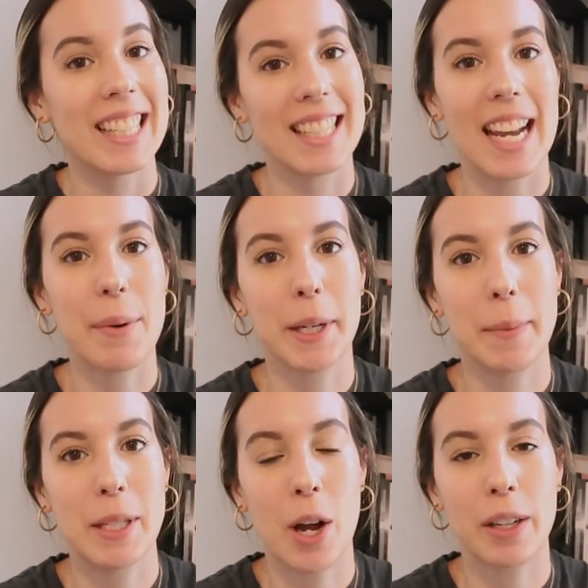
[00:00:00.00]
Today we're going
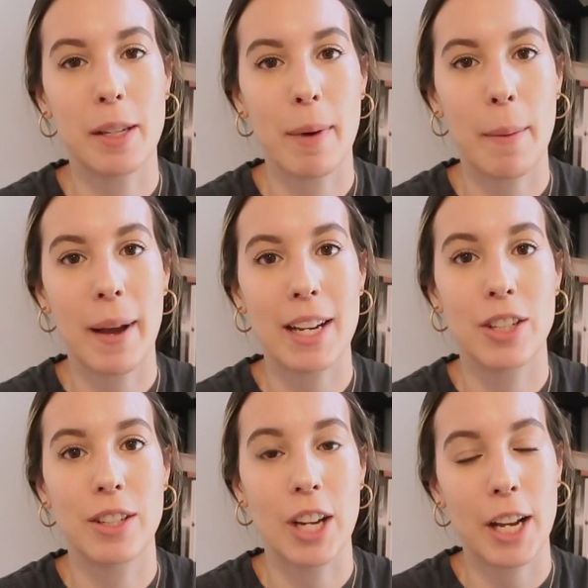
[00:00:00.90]
to be talking about my
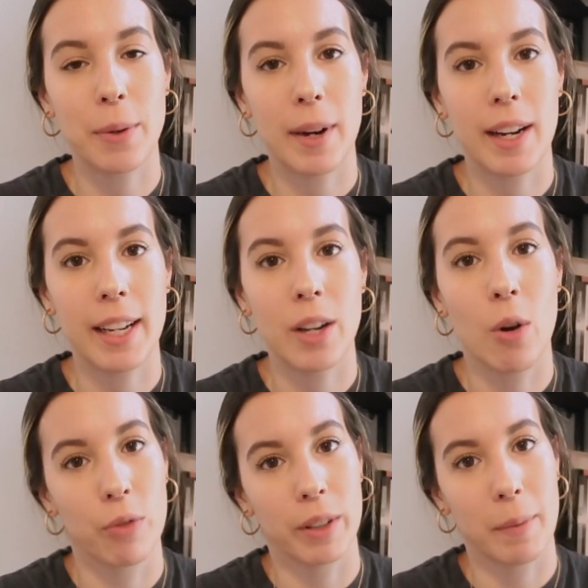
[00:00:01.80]
January,
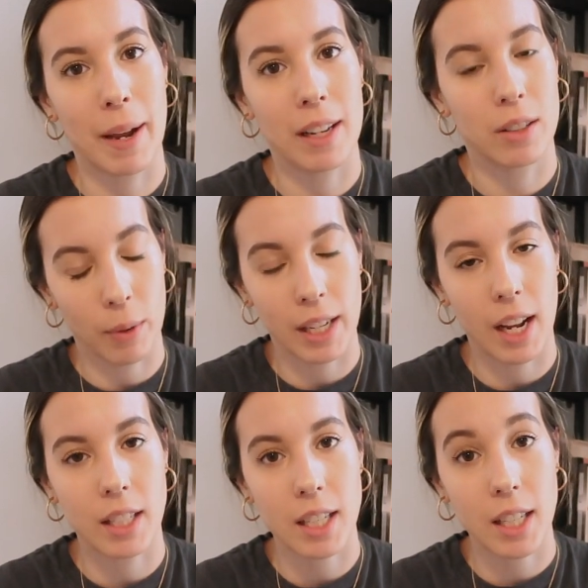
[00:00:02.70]
hopefully my
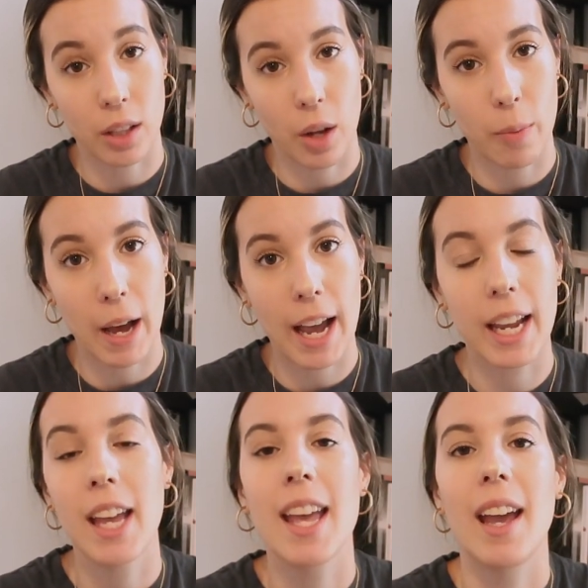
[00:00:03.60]
2019 low
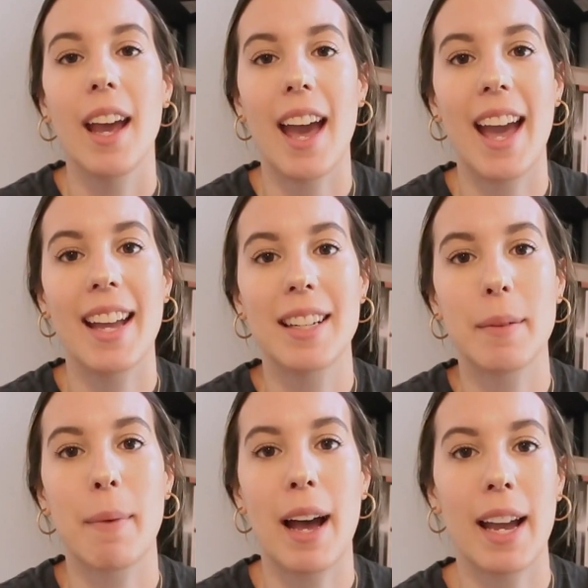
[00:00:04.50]
buy,
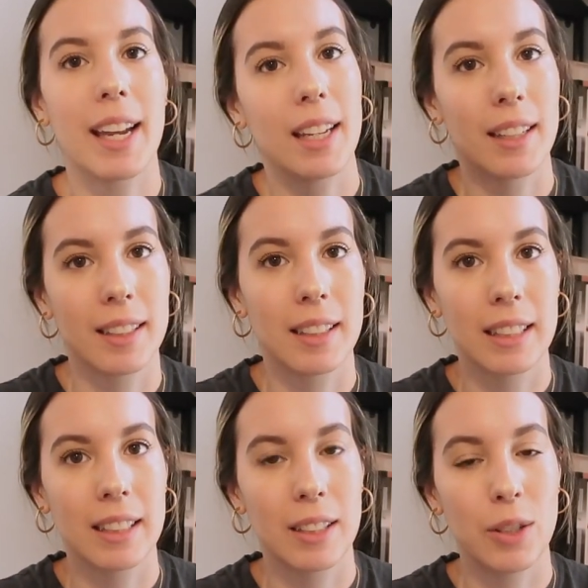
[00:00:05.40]
and my
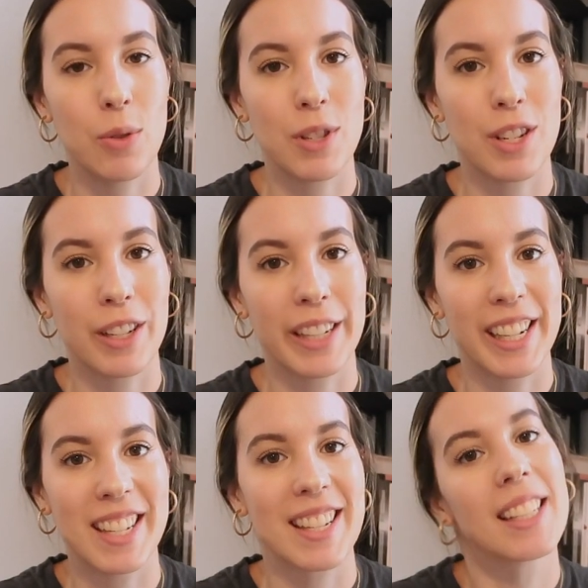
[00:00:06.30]
new
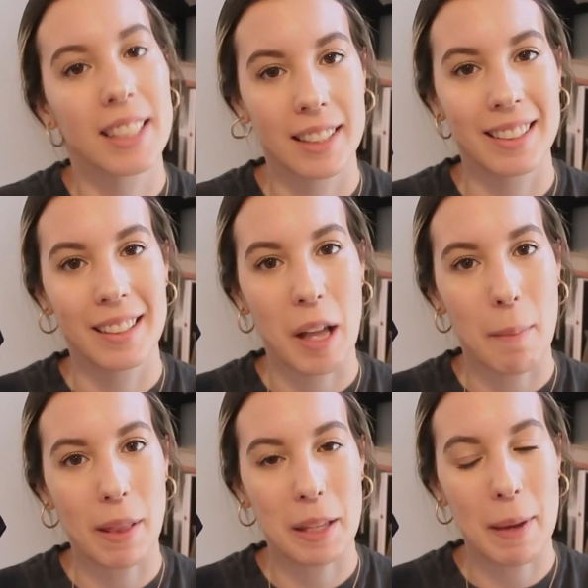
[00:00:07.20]
series
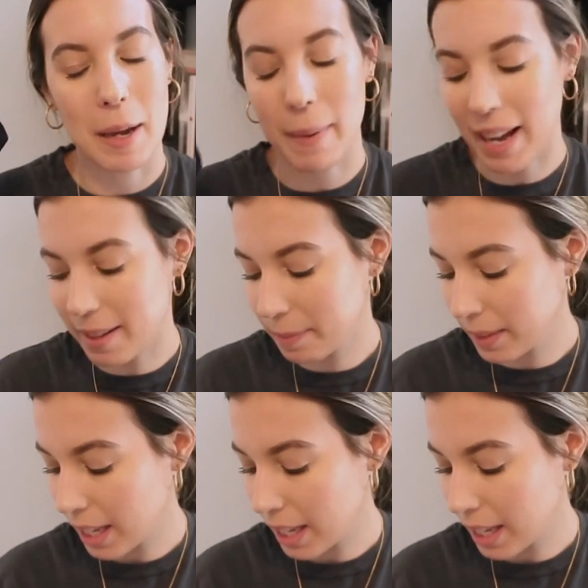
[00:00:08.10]
monthly makeup bag.